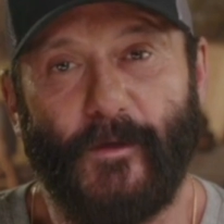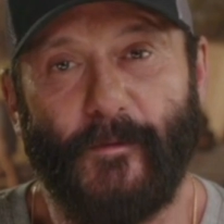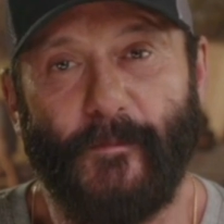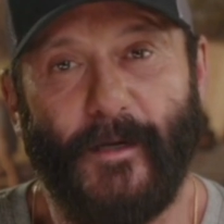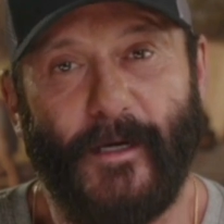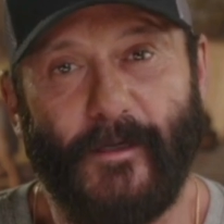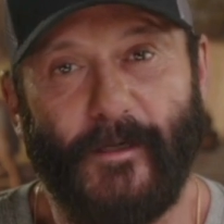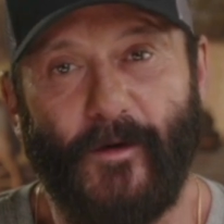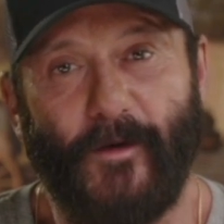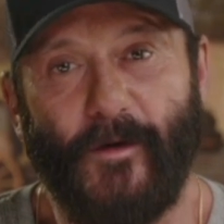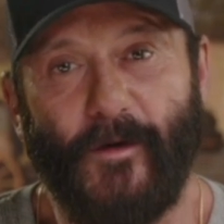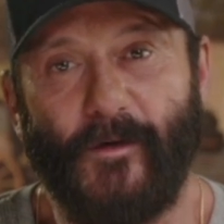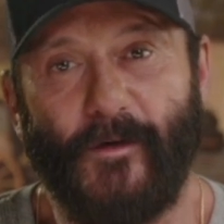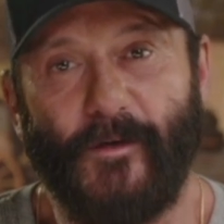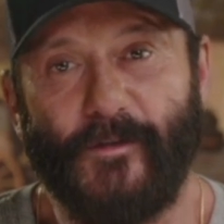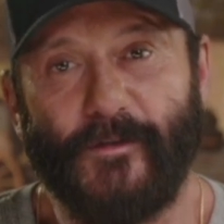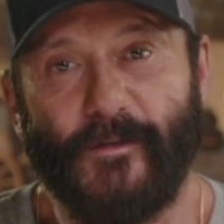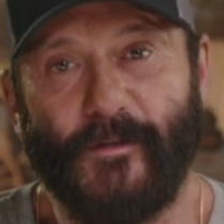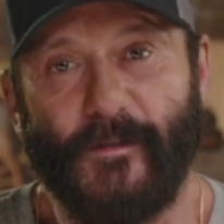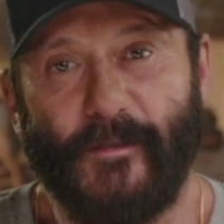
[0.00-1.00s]
one of my
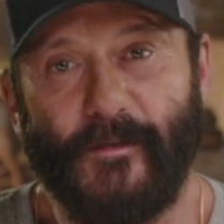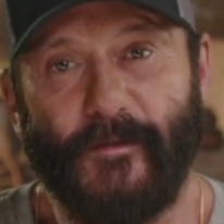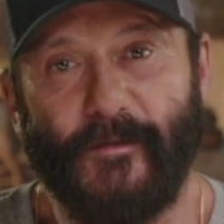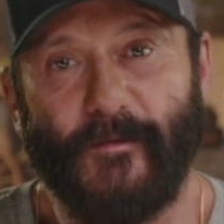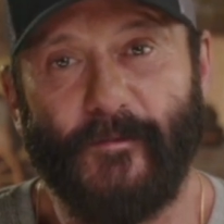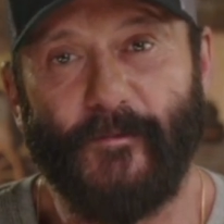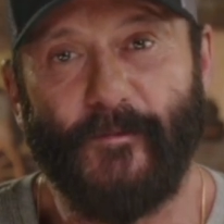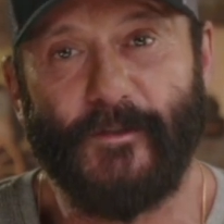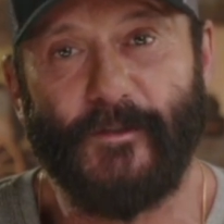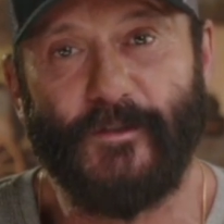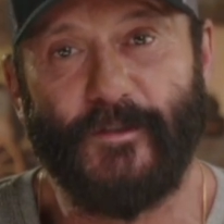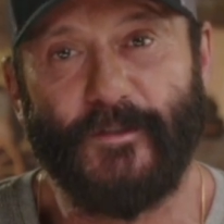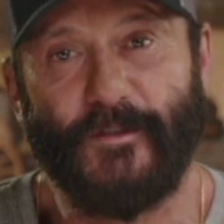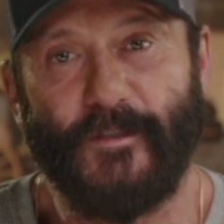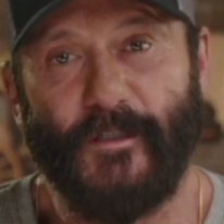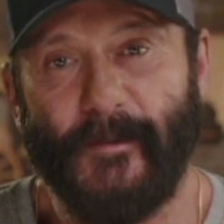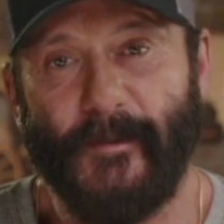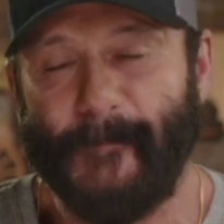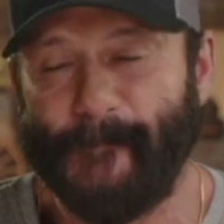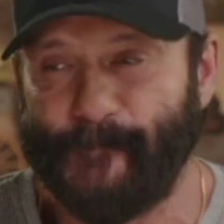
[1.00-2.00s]
daughters, and which
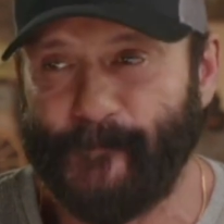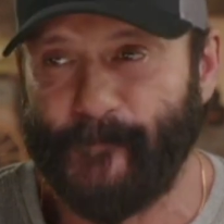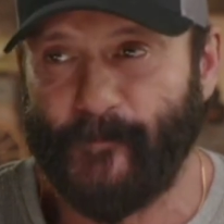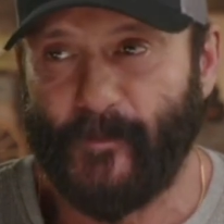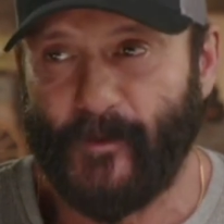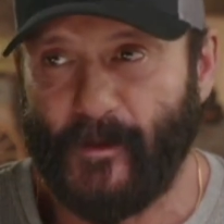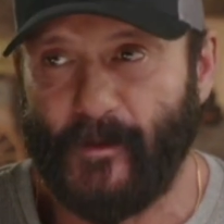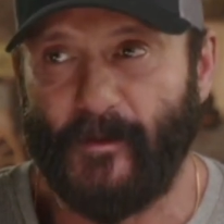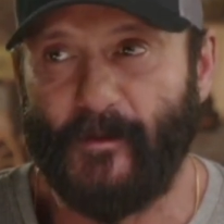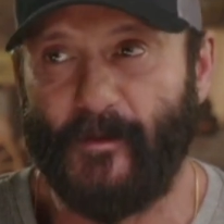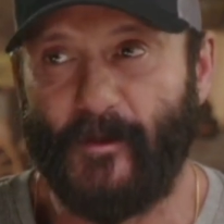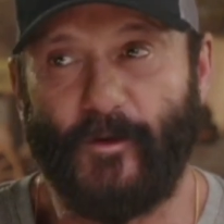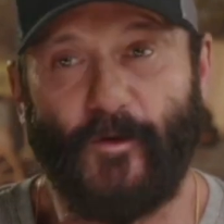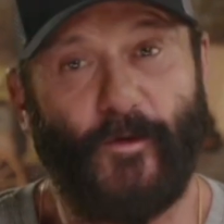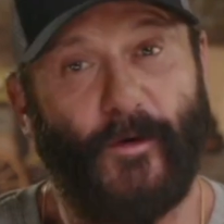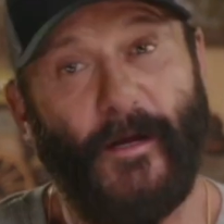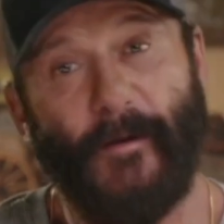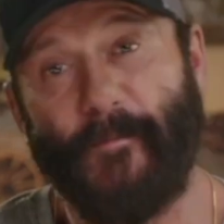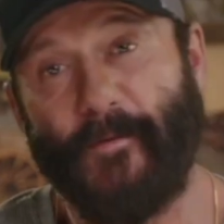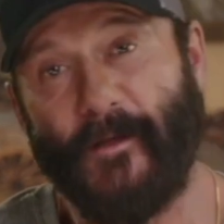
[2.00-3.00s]
is a
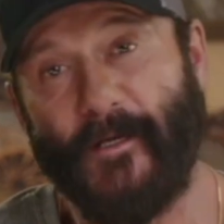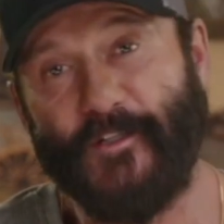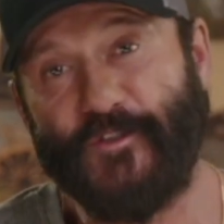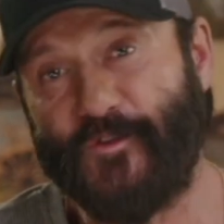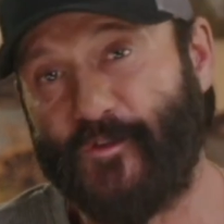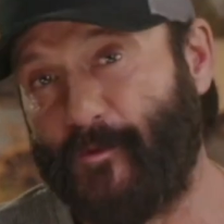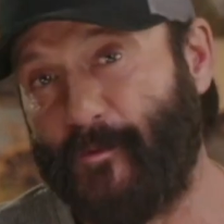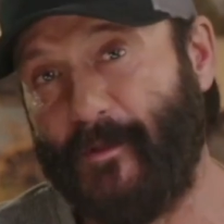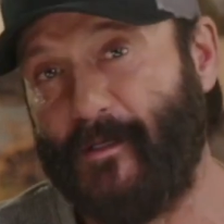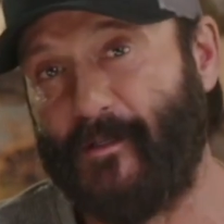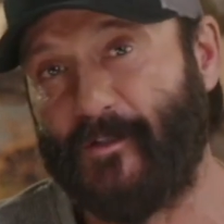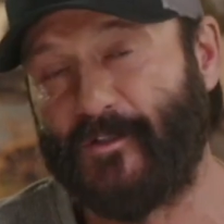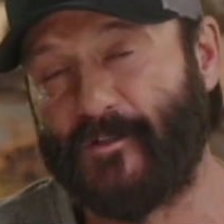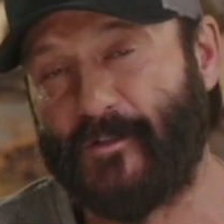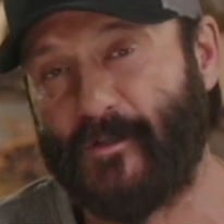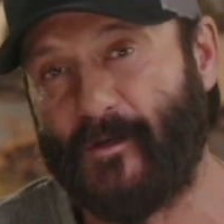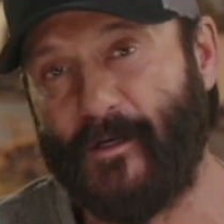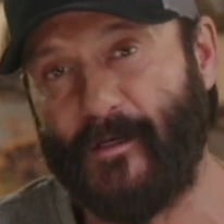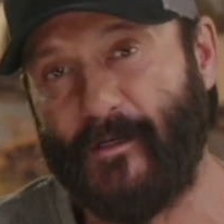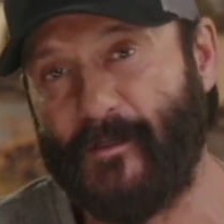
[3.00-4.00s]
great place for me to
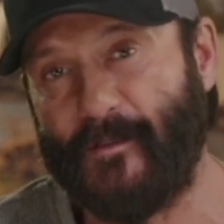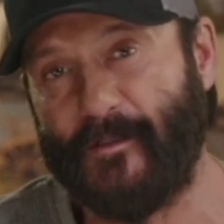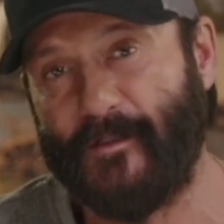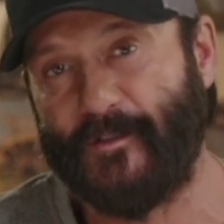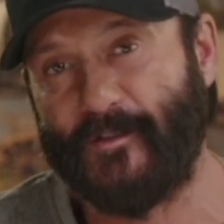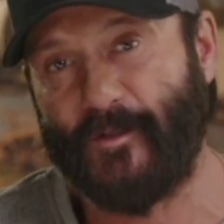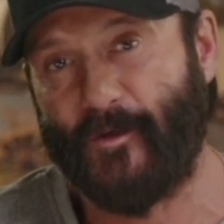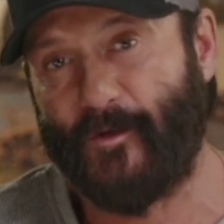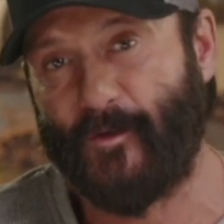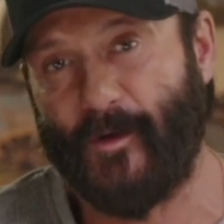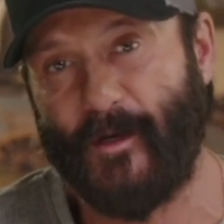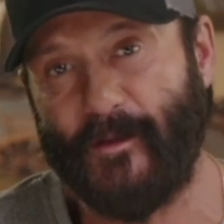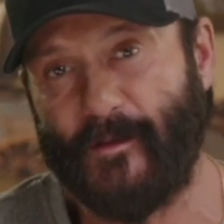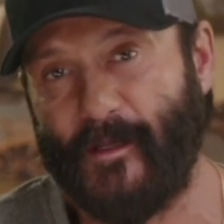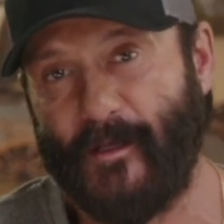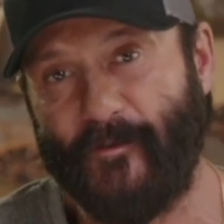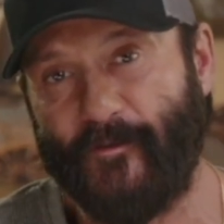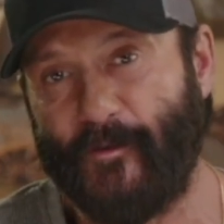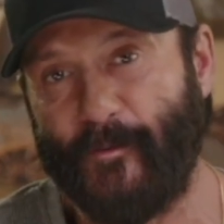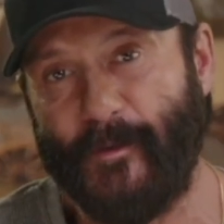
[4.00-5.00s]
start. And it's a
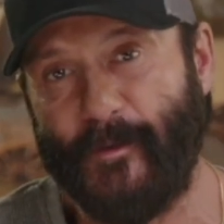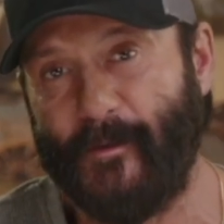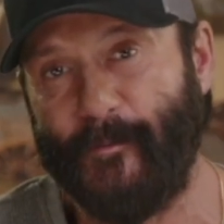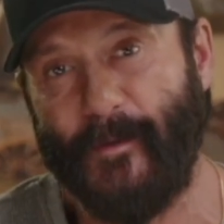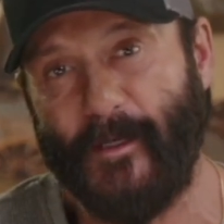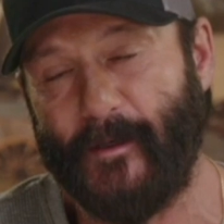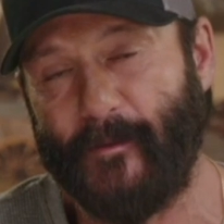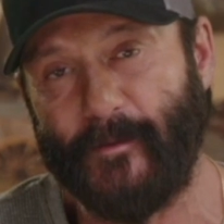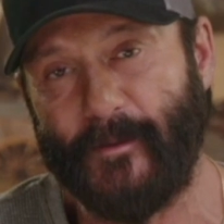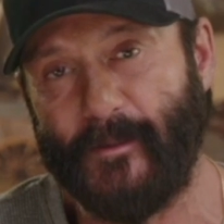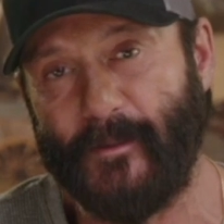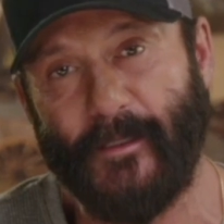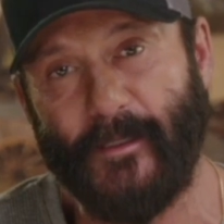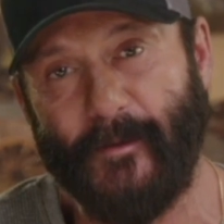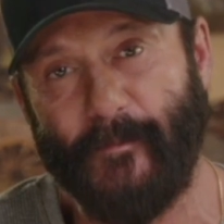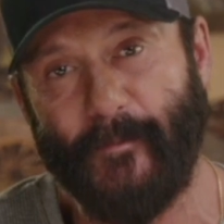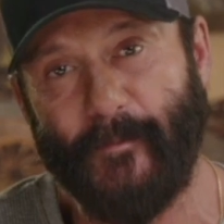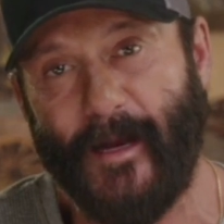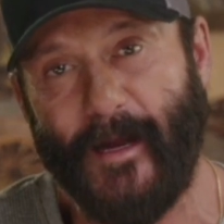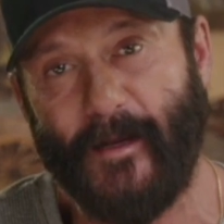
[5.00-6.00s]
great thing for me to be able to
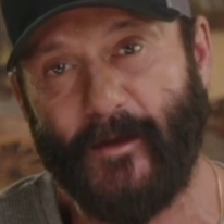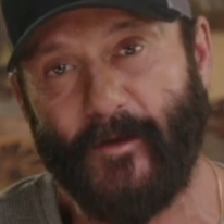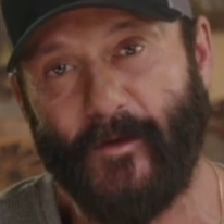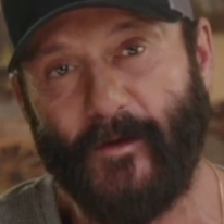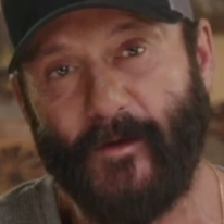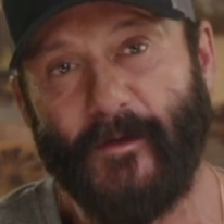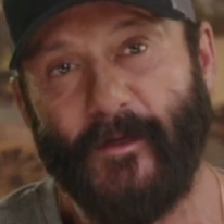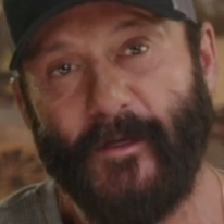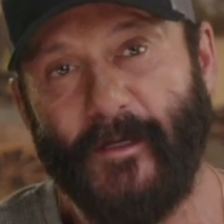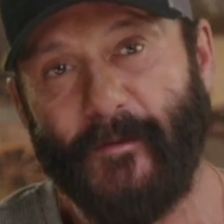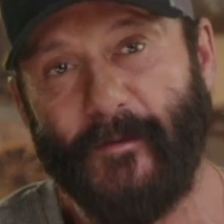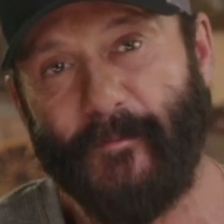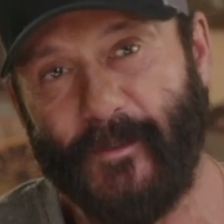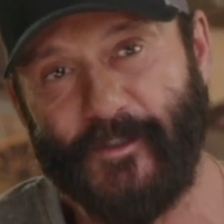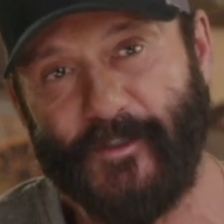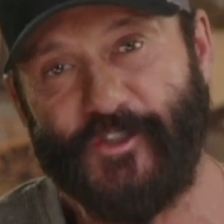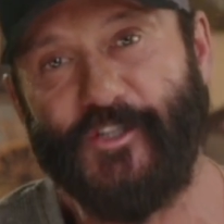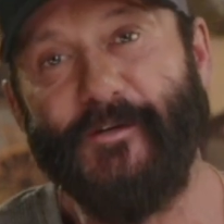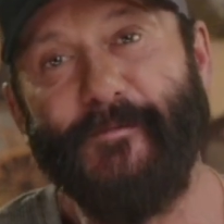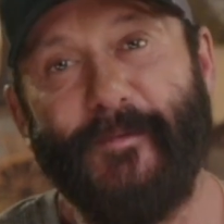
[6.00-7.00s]
lean back on.
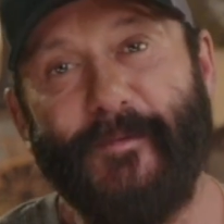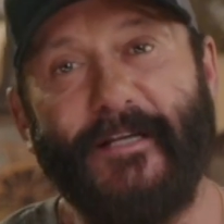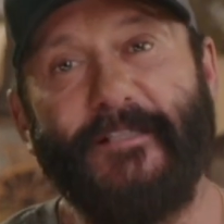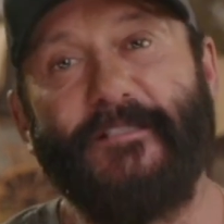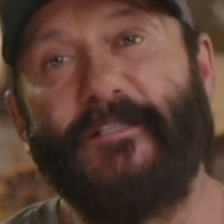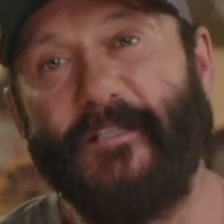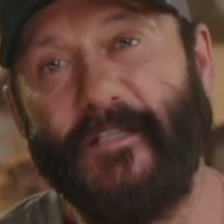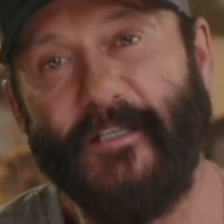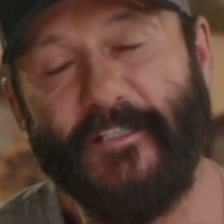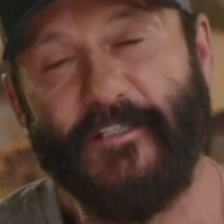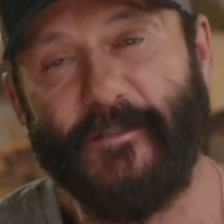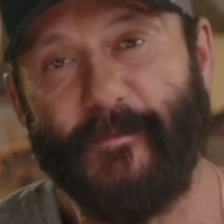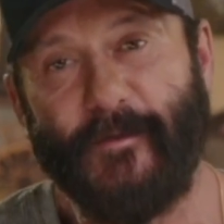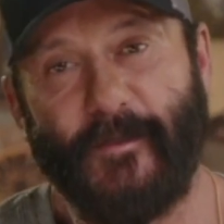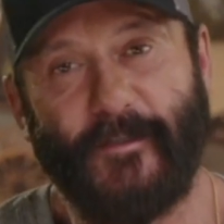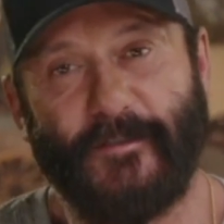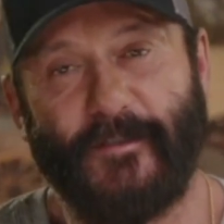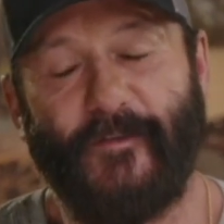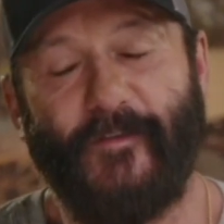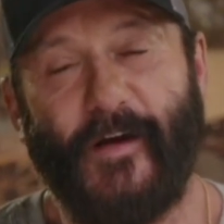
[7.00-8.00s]
But she makes it easy
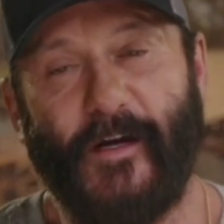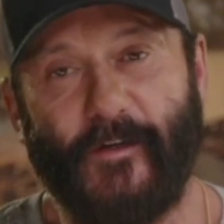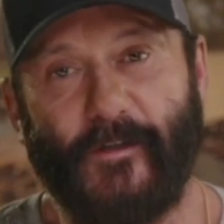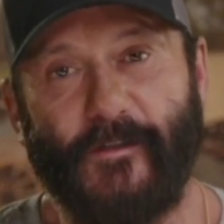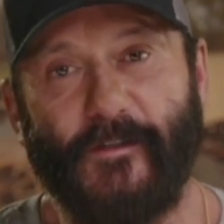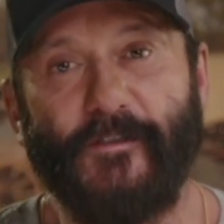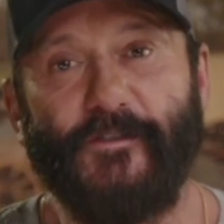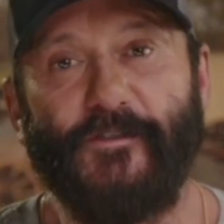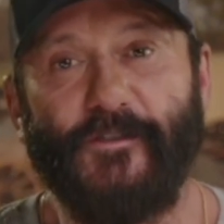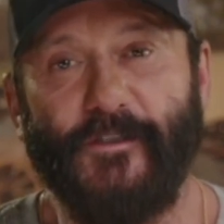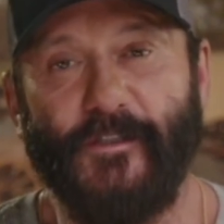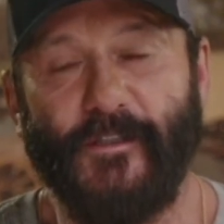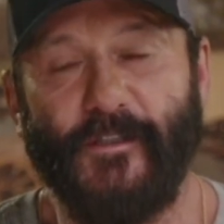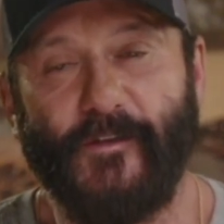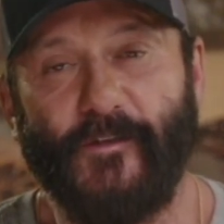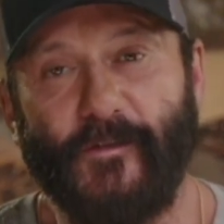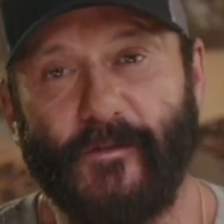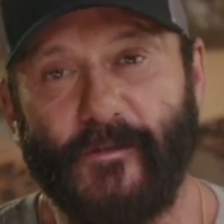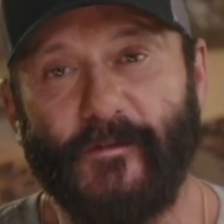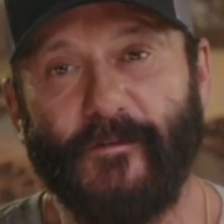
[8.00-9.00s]
because of how good she
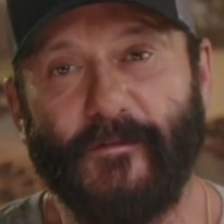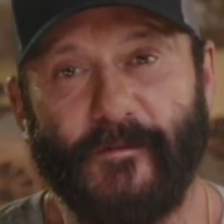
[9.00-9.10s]
is.